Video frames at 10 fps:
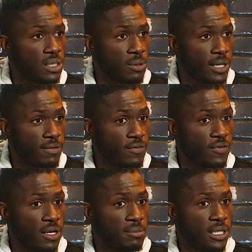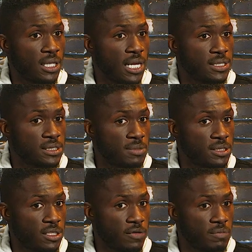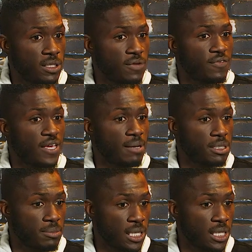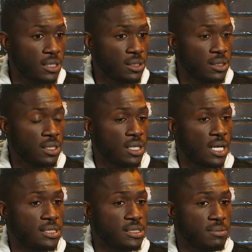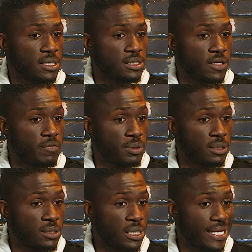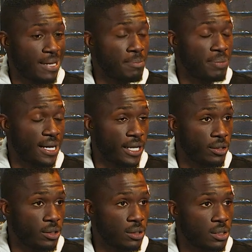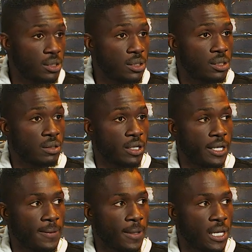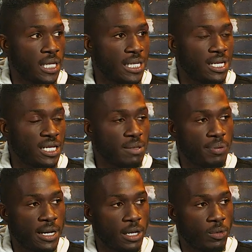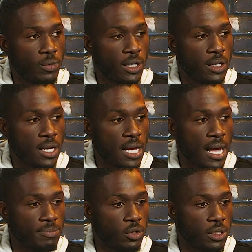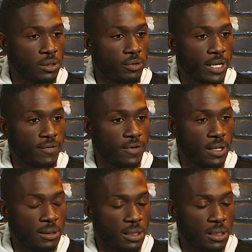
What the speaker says: I want to have a family, and I see myself being a family man. Mm-hmm. I see myself building an empire. Right. And not an empire where I'm going to gratify,